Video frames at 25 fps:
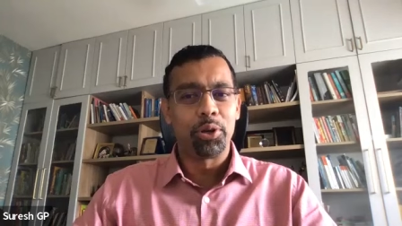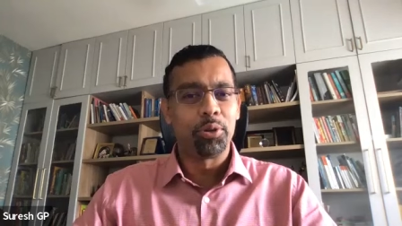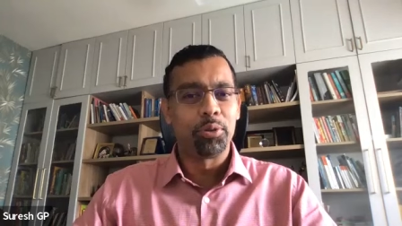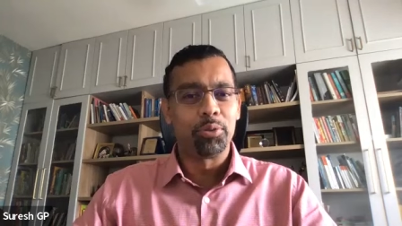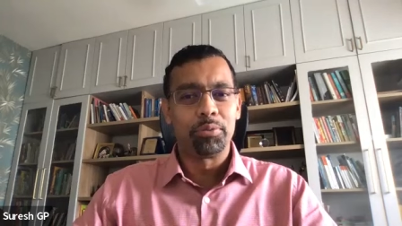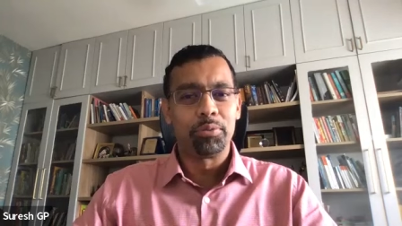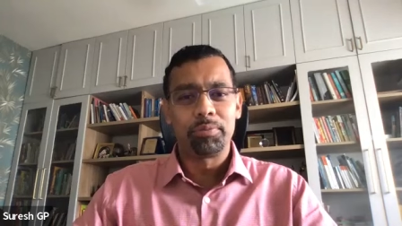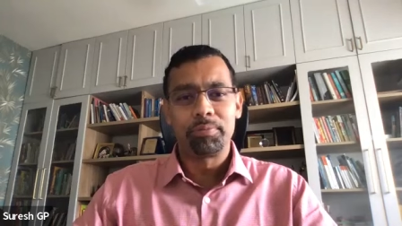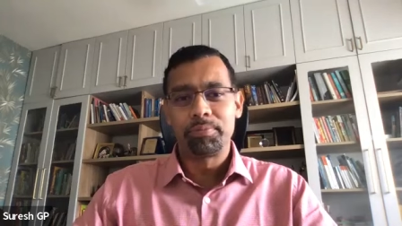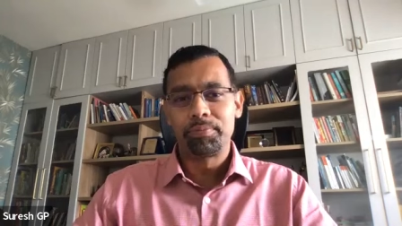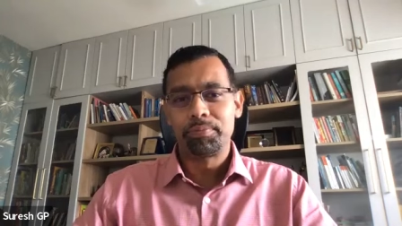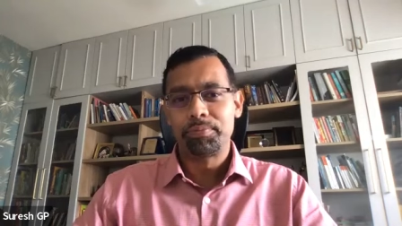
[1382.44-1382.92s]

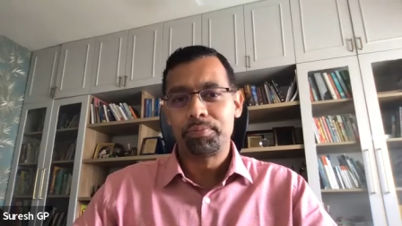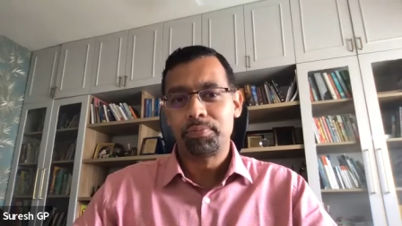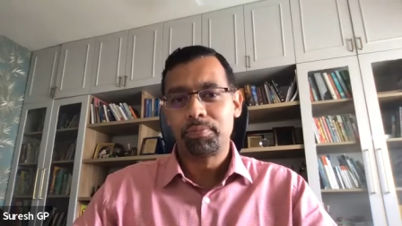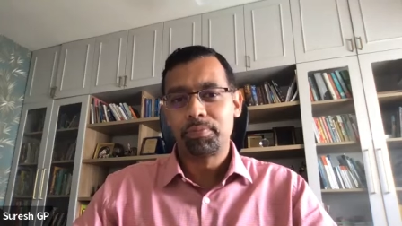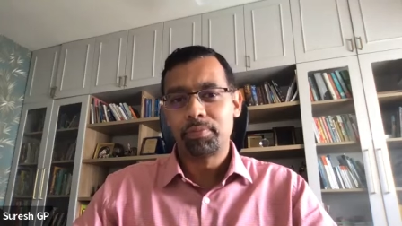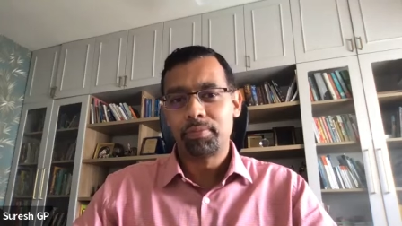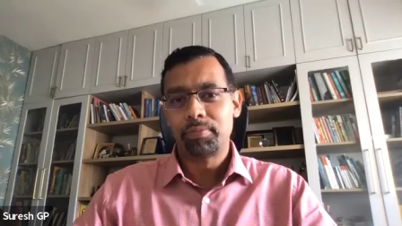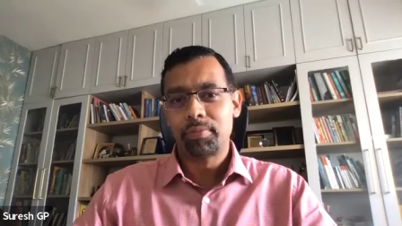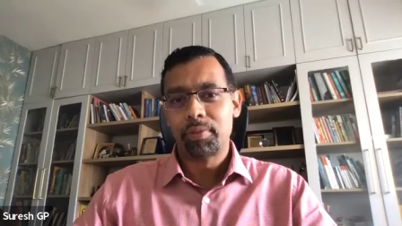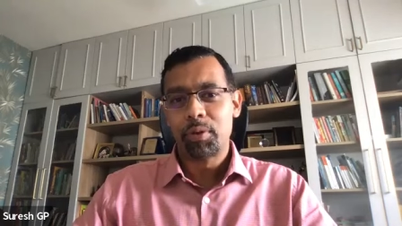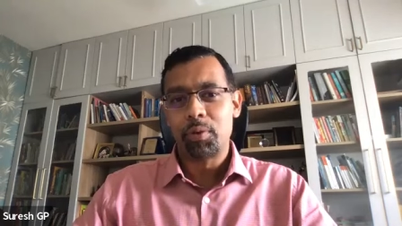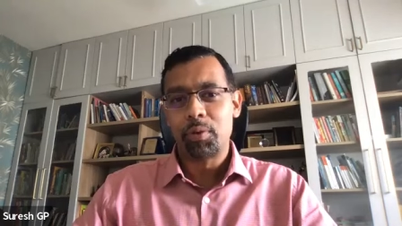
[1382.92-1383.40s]
you?
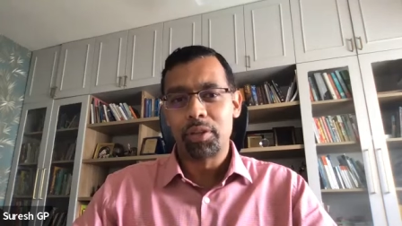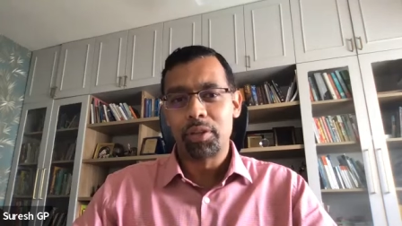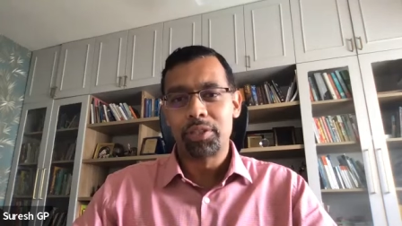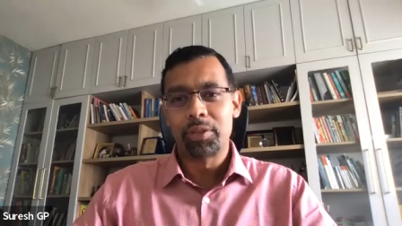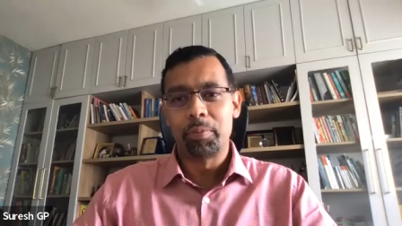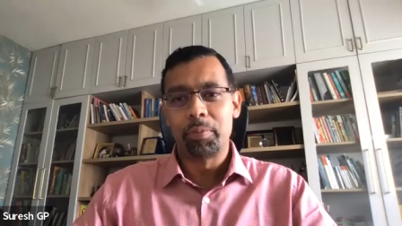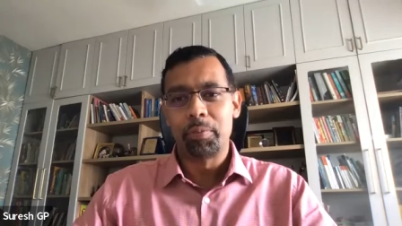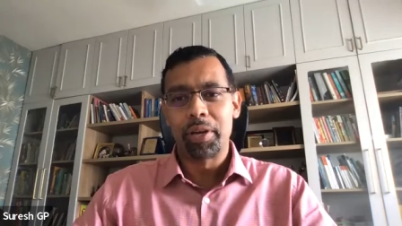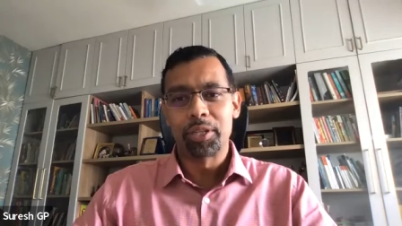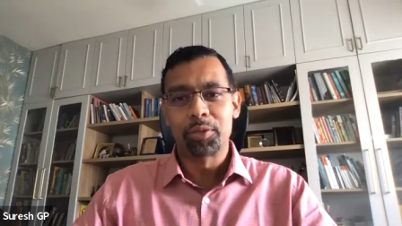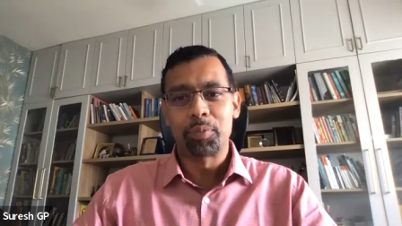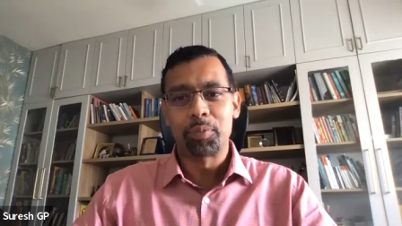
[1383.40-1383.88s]
What's the
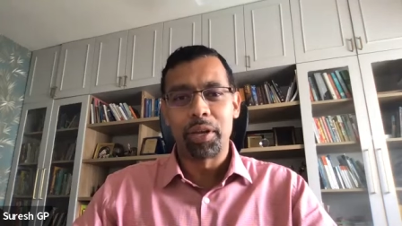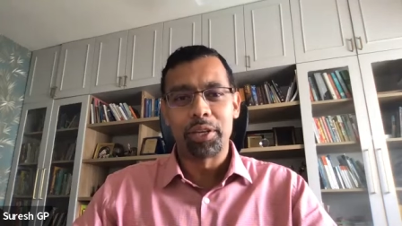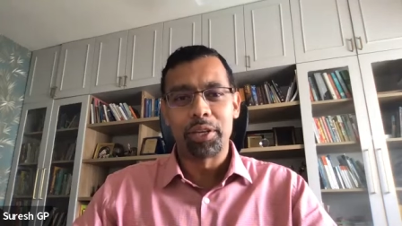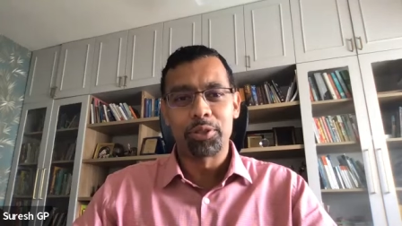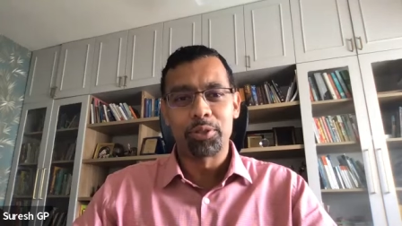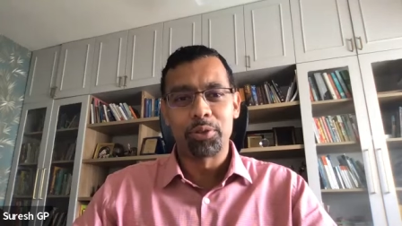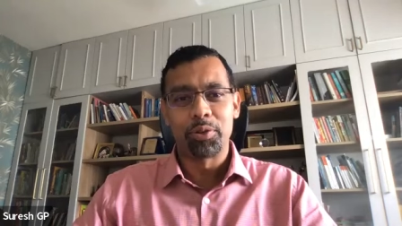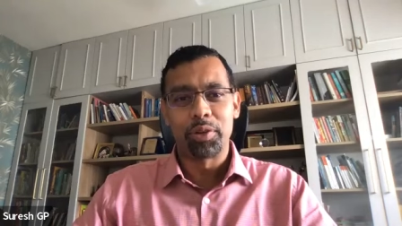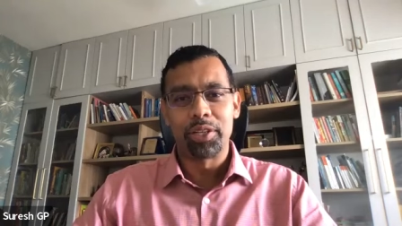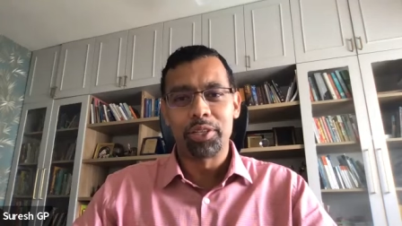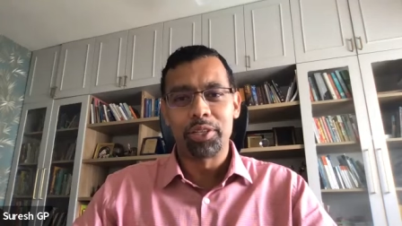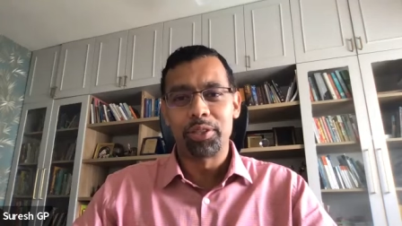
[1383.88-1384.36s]
best place
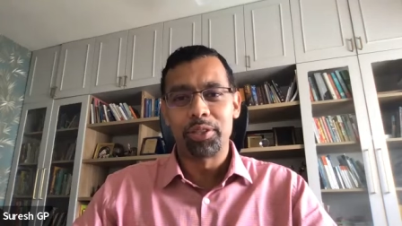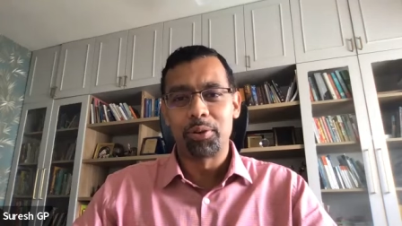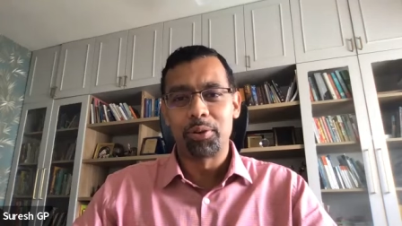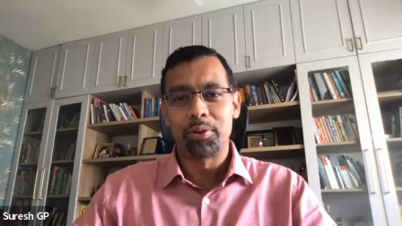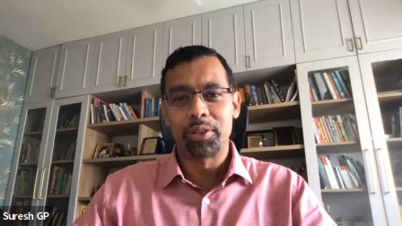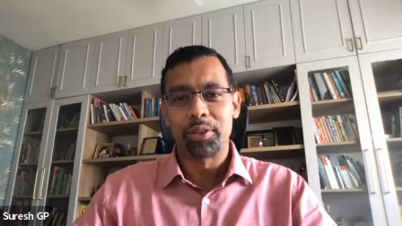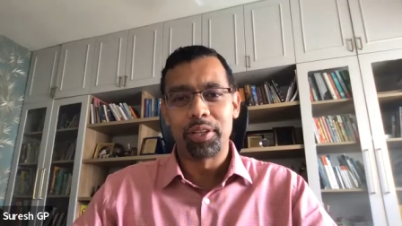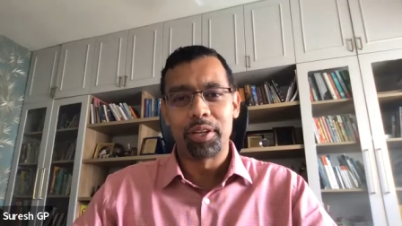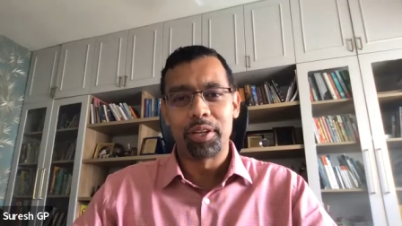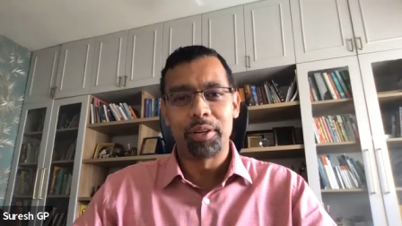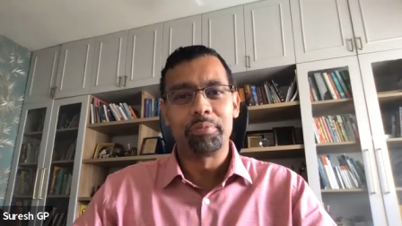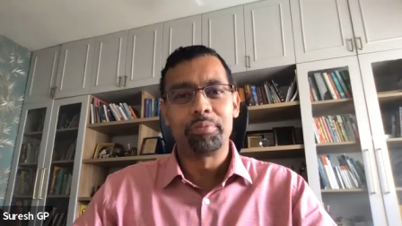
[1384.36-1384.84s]
to reach out
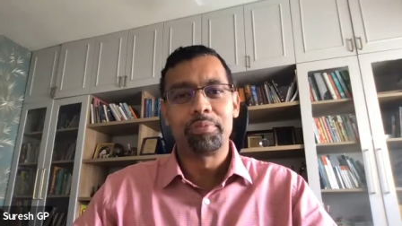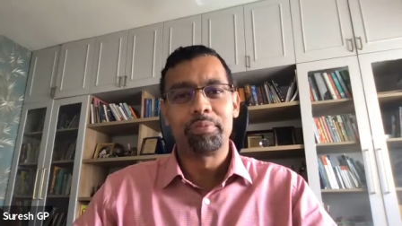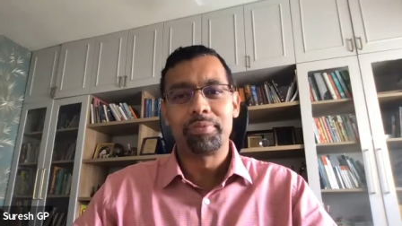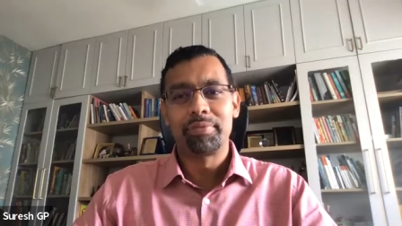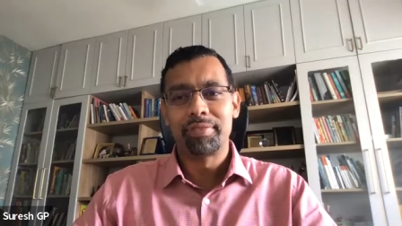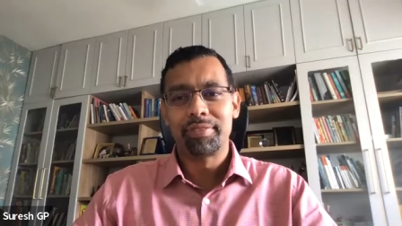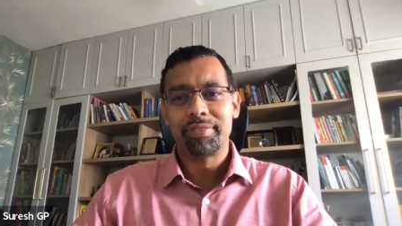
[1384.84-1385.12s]
to them?